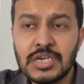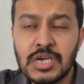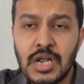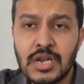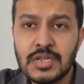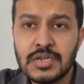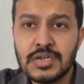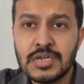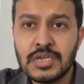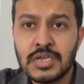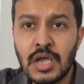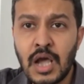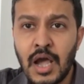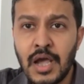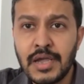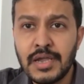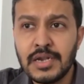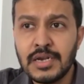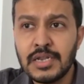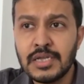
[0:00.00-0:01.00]
coloring,
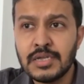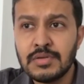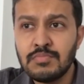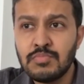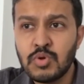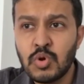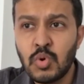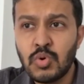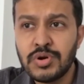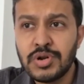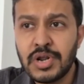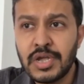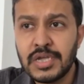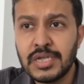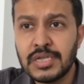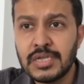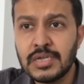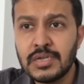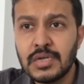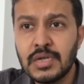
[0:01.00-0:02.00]
ironing, blow
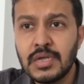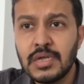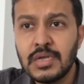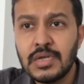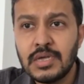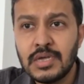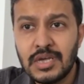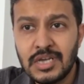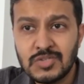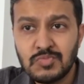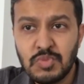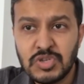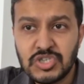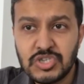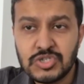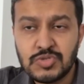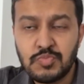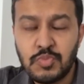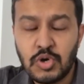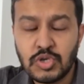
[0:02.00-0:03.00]
drying as much
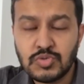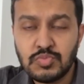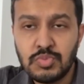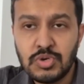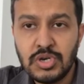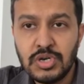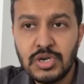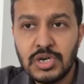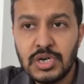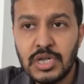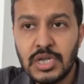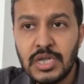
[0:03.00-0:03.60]
as possible.